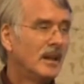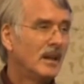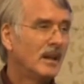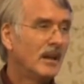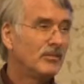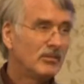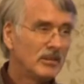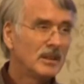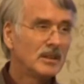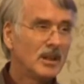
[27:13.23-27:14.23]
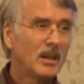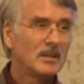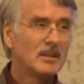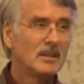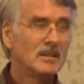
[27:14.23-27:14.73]
uh, have really
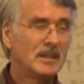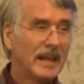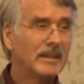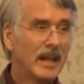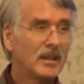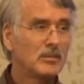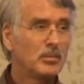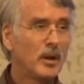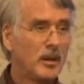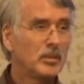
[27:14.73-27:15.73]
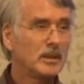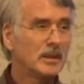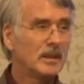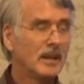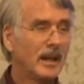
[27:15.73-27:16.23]
not done that
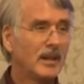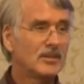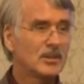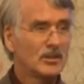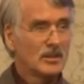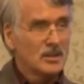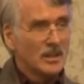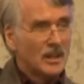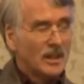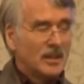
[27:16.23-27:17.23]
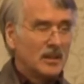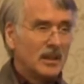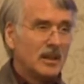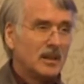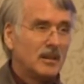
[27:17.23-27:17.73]
properly. And so this,
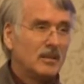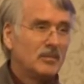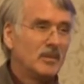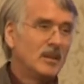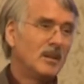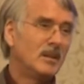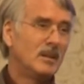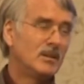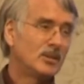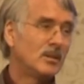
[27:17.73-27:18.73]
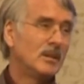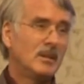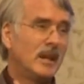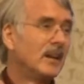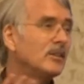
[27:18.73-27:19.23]
um, uh, certainly
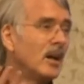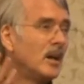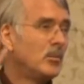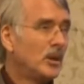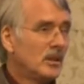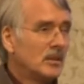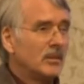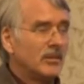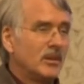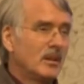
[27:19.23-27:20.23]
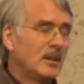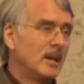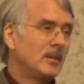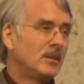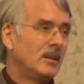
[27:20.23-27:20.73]
in the NCAR model, the,
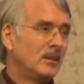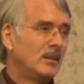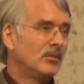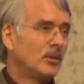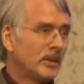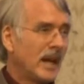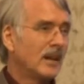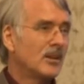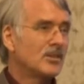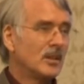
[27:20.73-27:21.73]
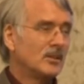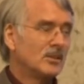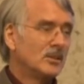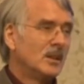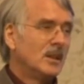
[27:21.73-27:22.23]
client, the, the volcanic
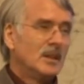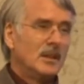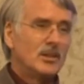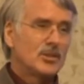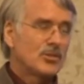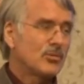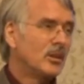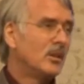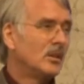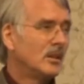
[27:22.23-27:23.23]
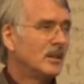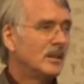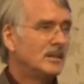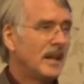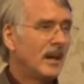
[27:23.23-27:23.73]
signal is strong
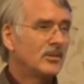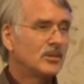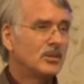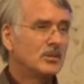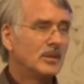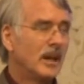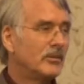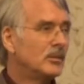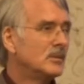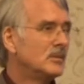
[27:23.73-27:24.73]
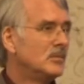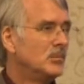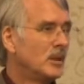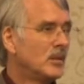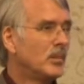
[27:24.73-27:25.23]
down to 100
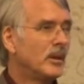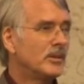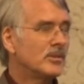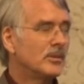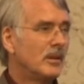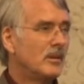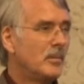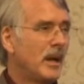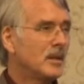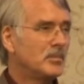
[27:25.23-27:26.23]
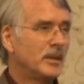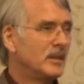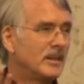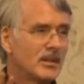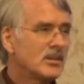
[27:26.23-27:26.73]
millibars or thereabouts, but
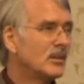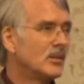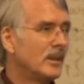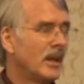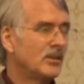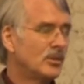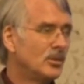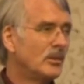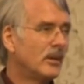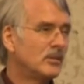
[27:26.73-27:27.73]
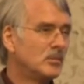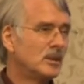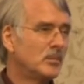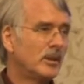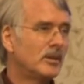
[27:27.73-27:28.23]
it doesn't go down to 200
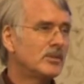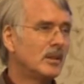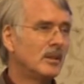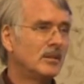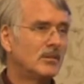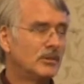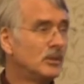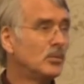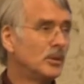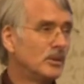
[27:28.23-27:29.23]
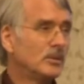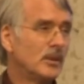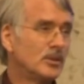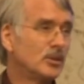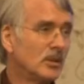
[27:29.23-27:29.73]
millibars. And in the real
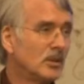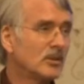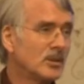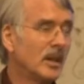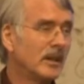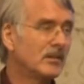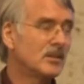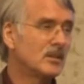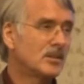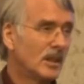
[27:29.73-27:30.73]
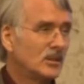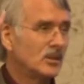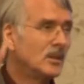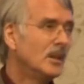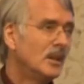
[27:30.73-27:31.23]
world, it sure looks like there's a
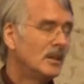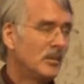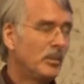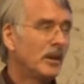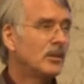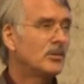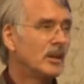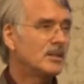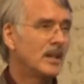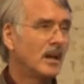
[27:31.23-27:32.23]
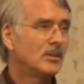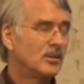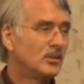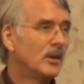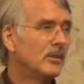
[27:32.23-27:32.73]
signal that penetrates down to
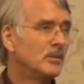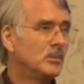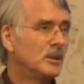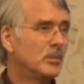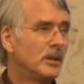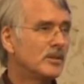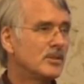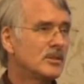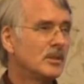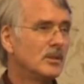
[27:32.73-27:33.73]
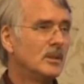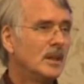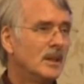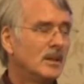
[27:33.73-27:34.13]
200 millibars. And so